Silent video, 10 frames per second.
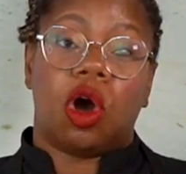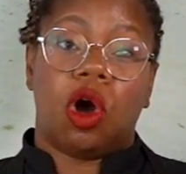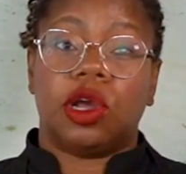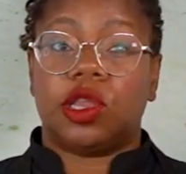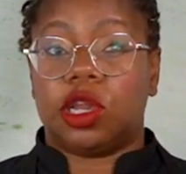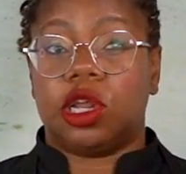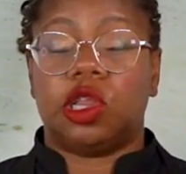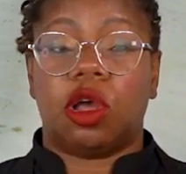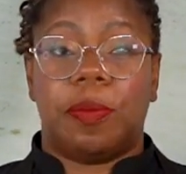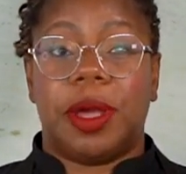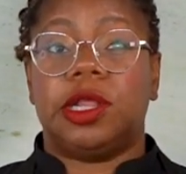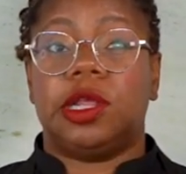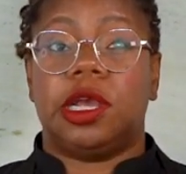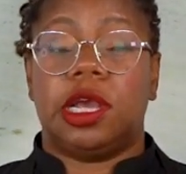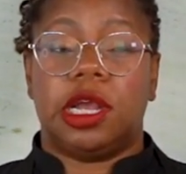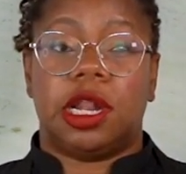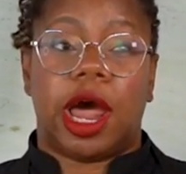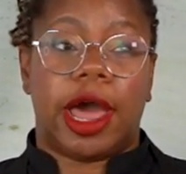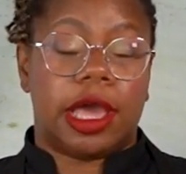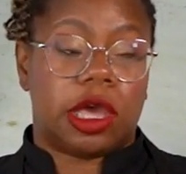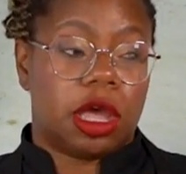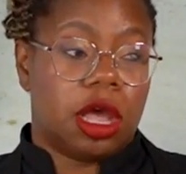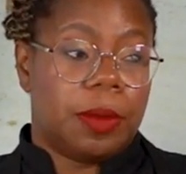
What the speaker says: Oxidants are basically like